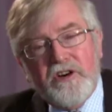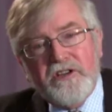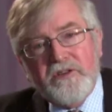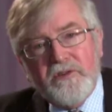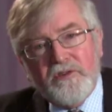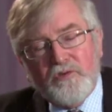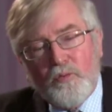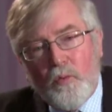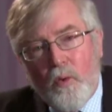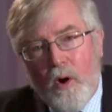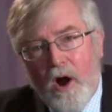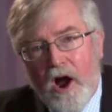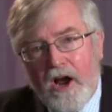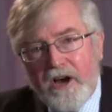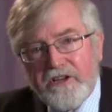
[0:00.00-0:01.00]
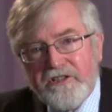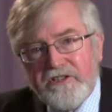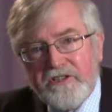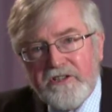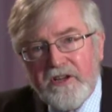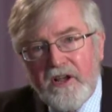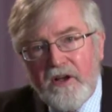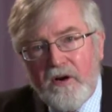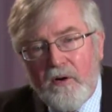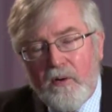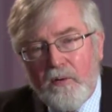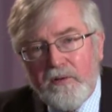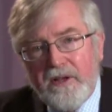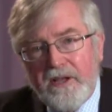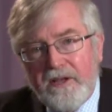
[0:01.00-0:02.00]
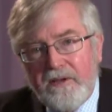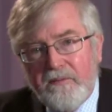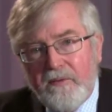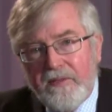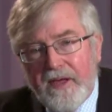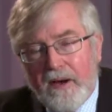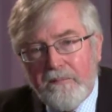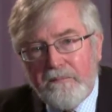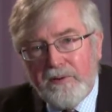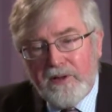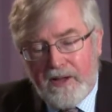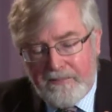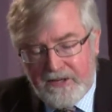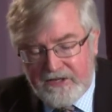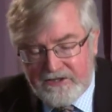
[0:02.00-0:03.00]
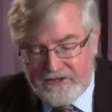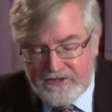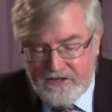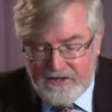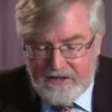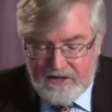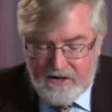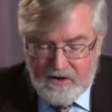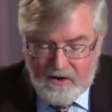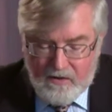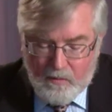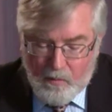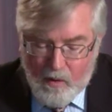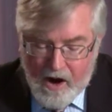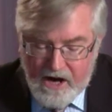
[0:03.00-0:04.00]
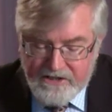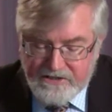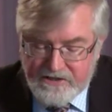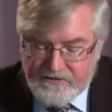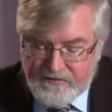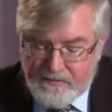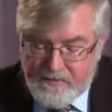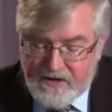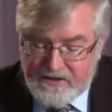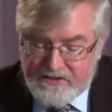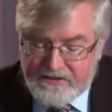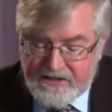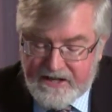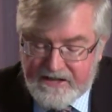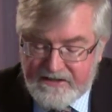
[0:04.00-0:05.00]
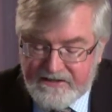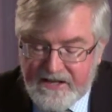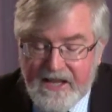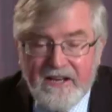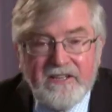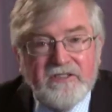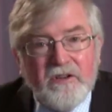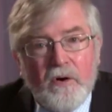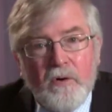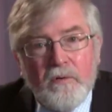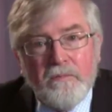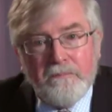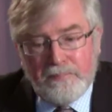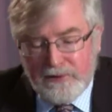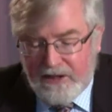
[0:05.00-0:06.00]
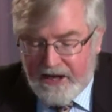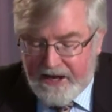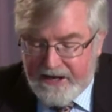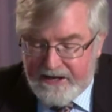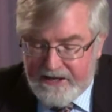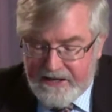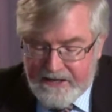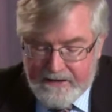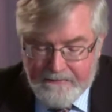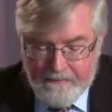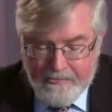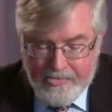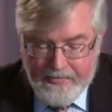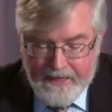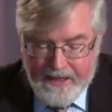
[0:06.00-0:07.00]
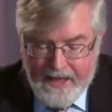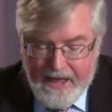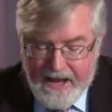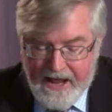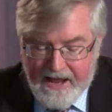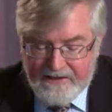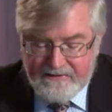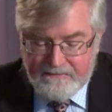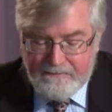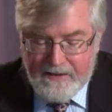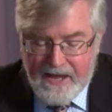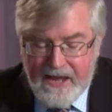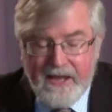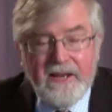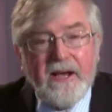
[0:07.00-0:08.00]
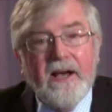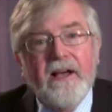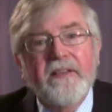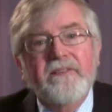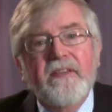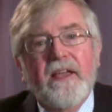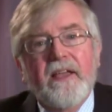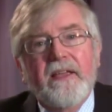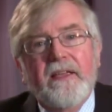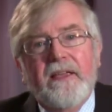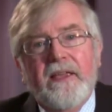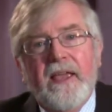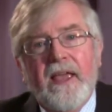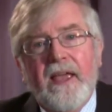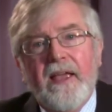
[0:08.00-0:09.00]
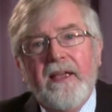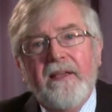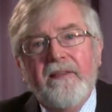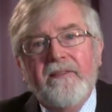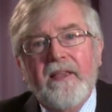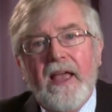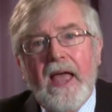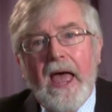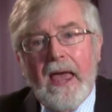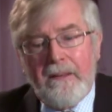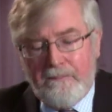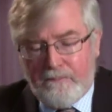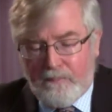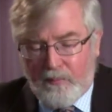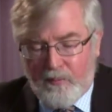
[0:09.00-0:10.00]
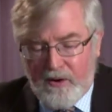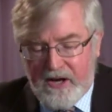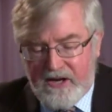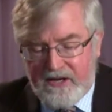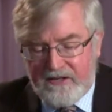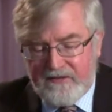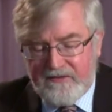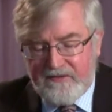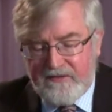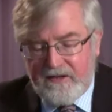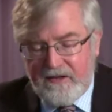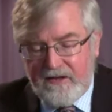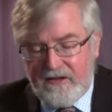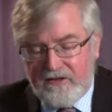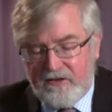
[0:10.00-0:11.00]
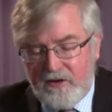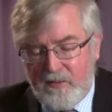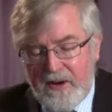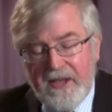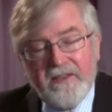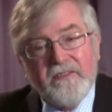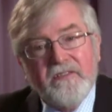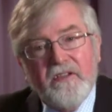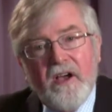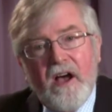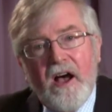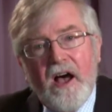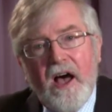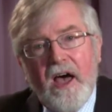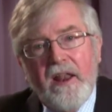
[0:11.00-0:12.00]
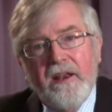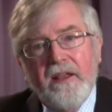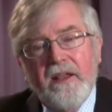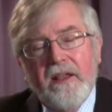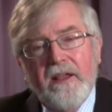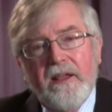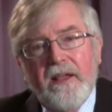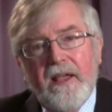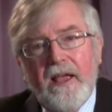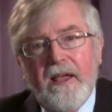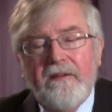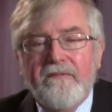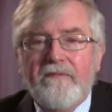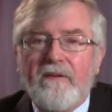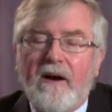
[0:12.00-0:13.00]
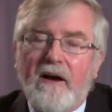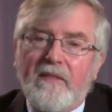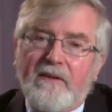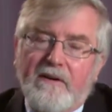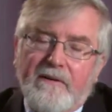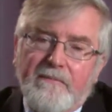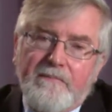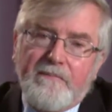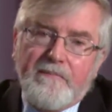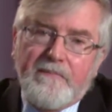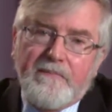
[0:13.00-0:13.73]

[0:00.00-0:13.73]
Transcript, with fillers: churches washed, holy, without blemish, washed us from our sins in his own blood, and has made us kings and priests to his God and Father.